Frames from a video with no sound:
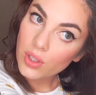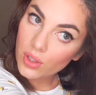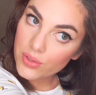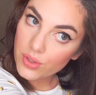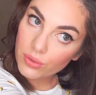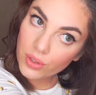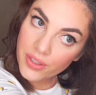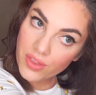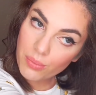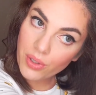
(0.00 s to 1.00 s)
Also,
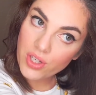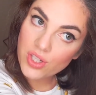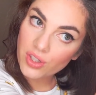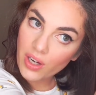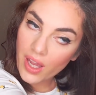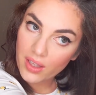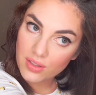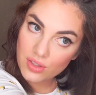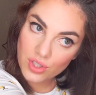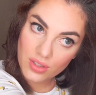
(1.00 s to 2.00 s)
rolling the brush in your
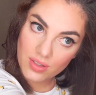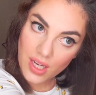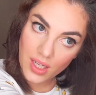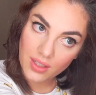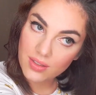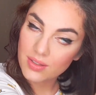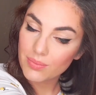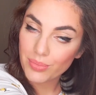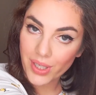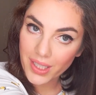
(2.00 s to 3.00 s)
hand just takes
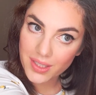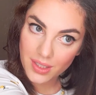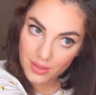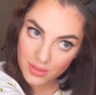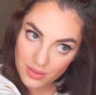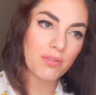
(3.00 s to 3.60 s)
practice.